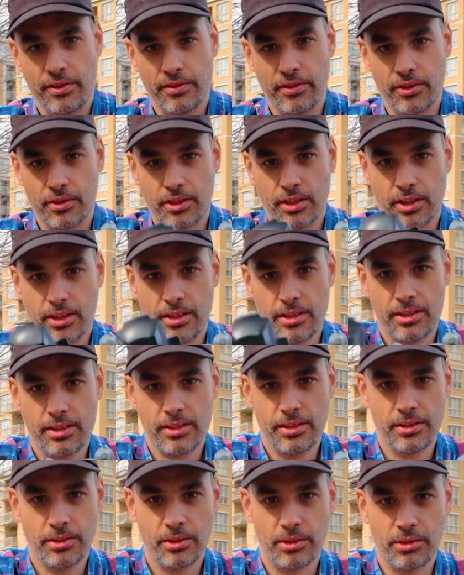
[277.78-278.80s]
of your
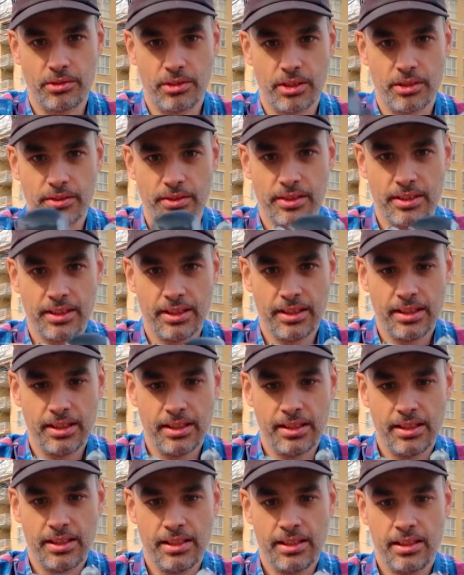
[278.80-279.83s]
drone.
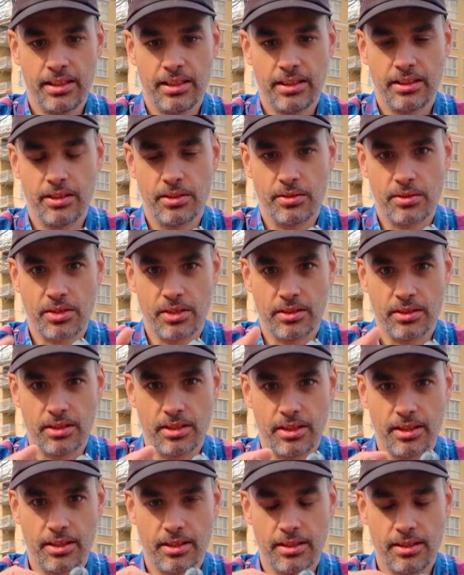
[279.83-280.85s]
It goes on
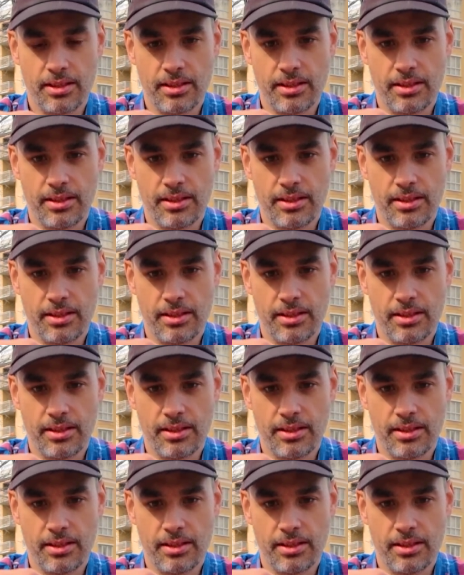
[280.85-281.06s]
the...